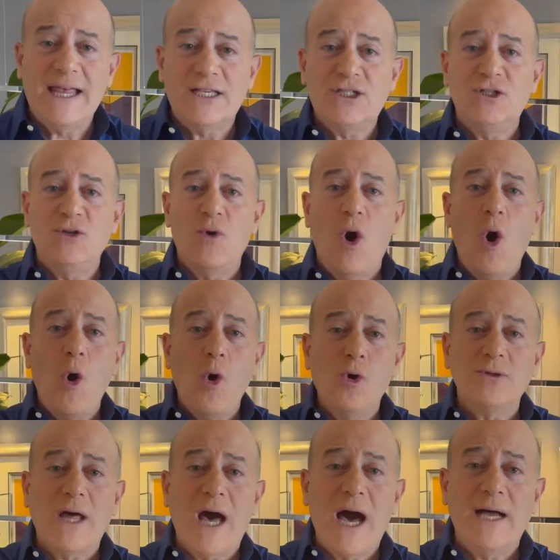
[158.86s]
lets you
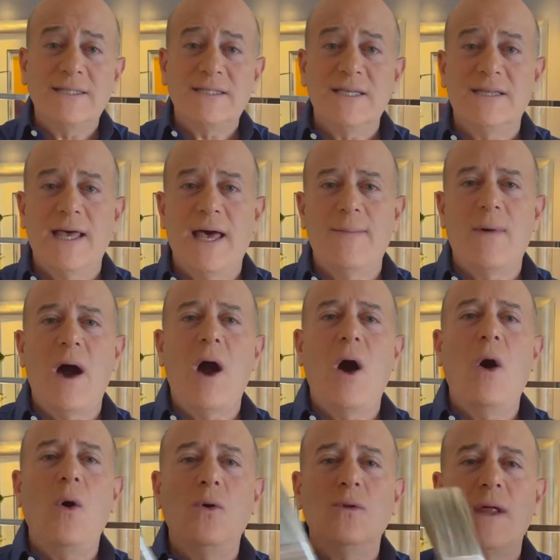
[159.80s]
hold onto them
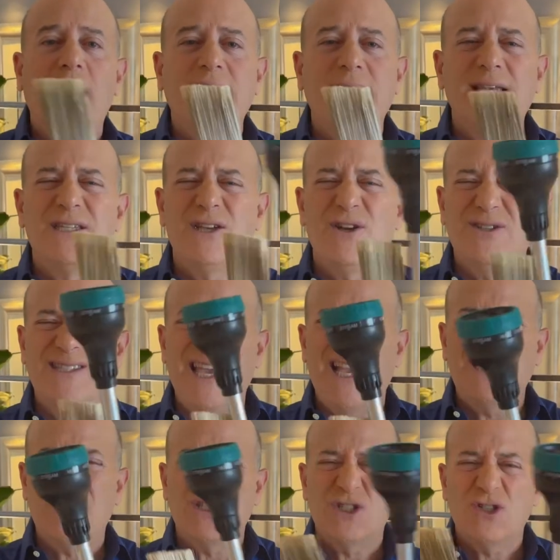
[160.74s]
a whole lot easier. It
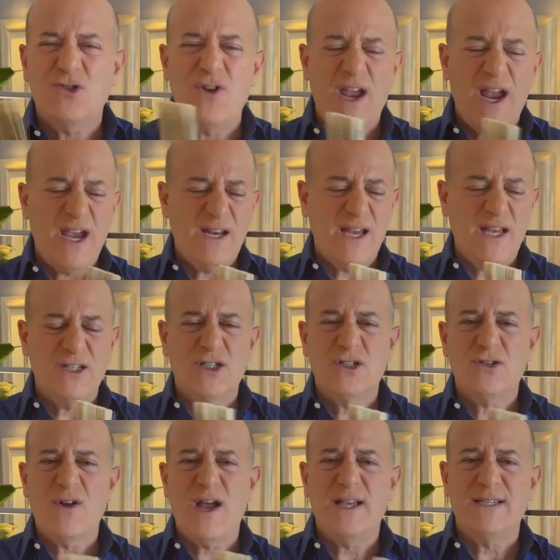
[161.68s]
takes the strain and
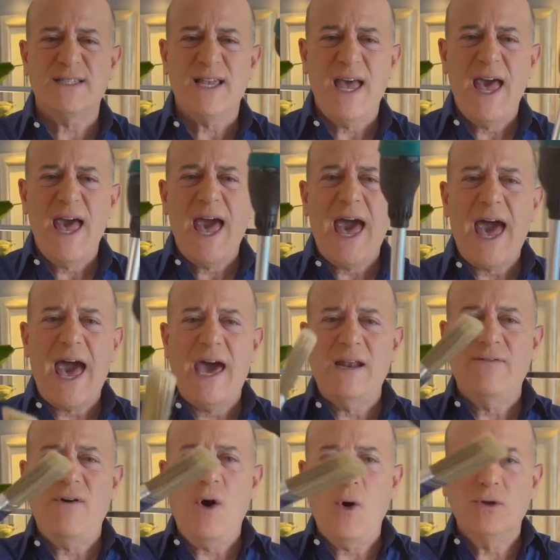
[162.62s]
stress out
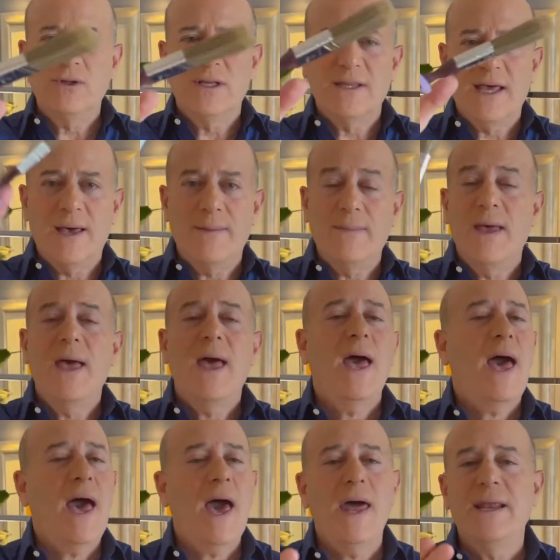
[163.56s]
of holding them
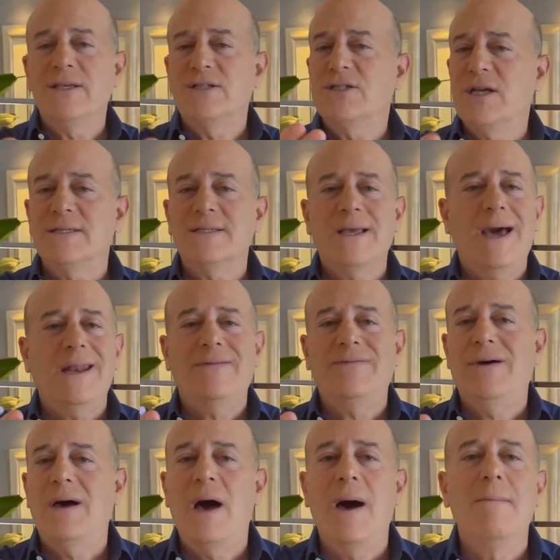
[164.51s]
and it's just kind
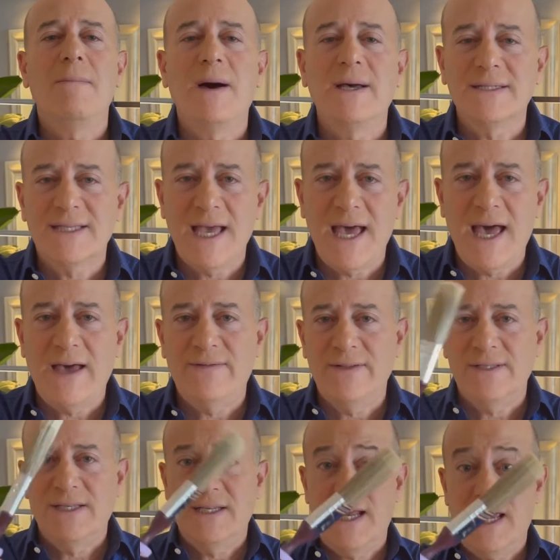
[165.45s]
of a, a must-have
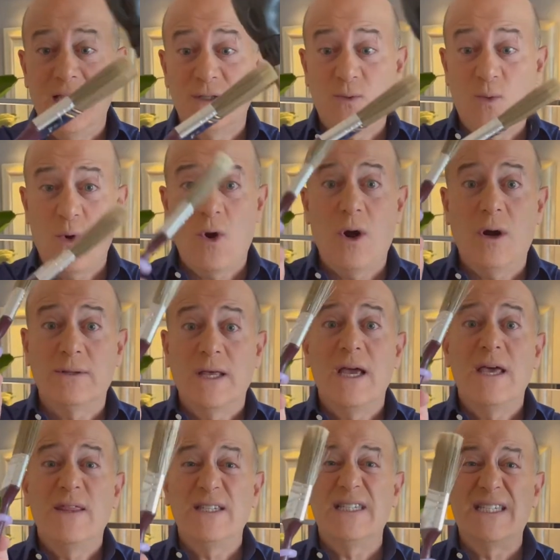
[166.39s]
in today's world.
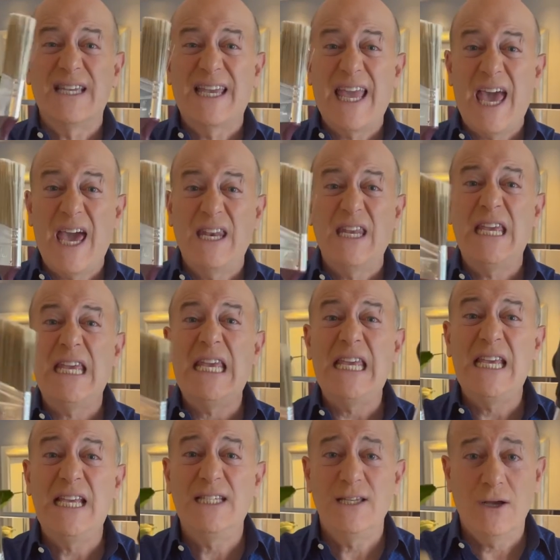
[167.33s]
This is, again,
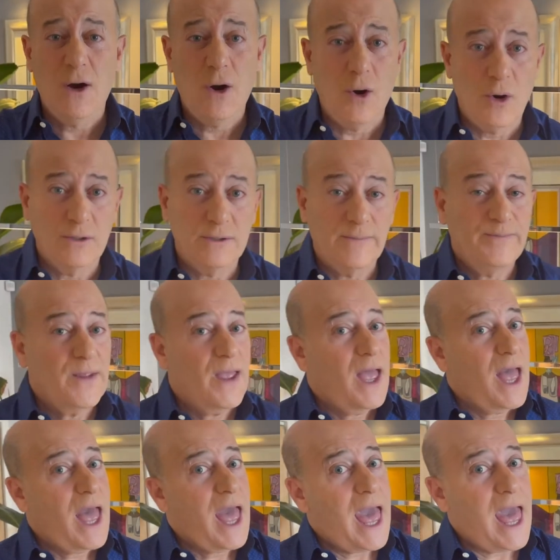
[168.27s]
EazyHold.
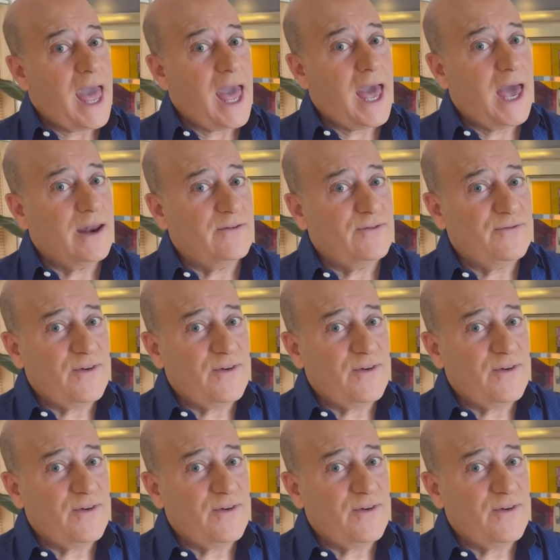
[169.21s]
And